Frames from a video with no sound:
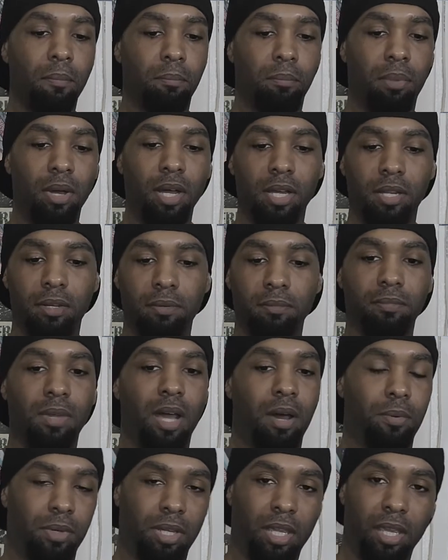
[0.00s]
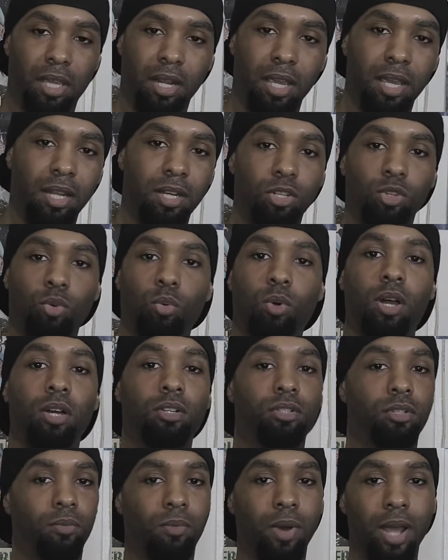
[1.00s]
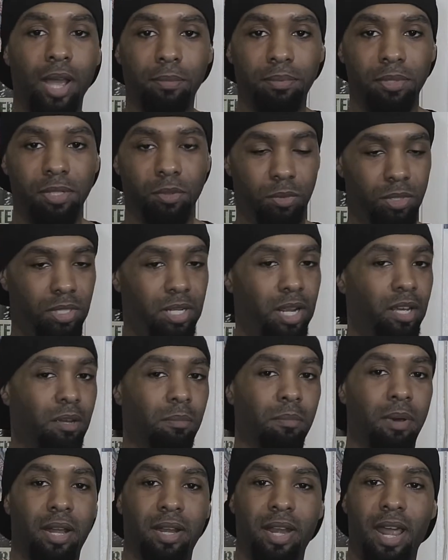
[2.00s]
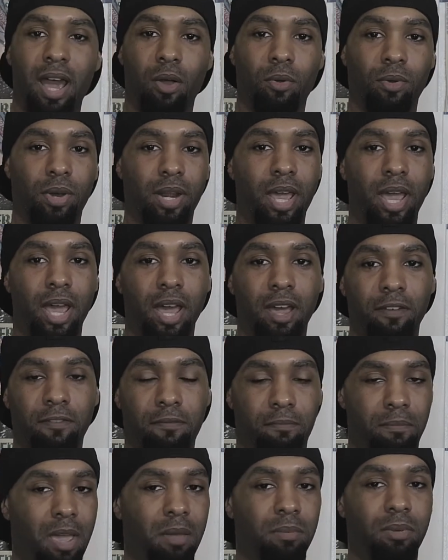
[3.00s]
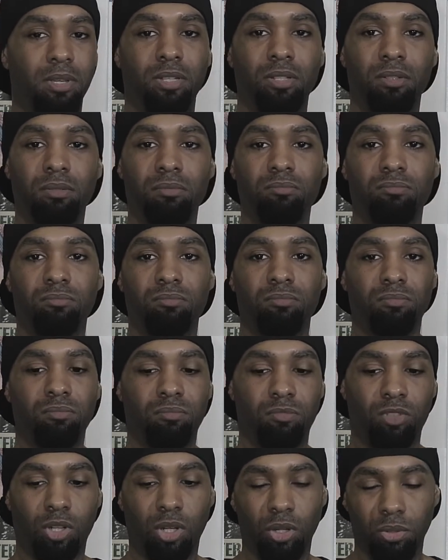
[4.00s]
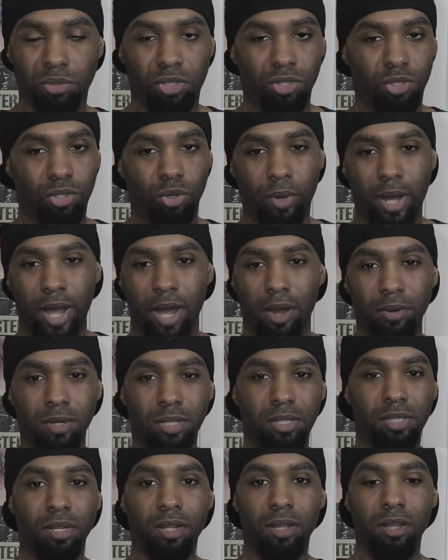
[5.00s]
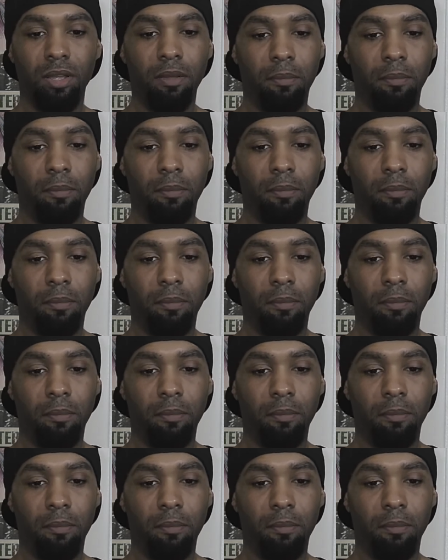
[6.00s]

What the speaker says: But I would get in and do 100 reps. It would take about an hour and a half, maybe close to 2 hours.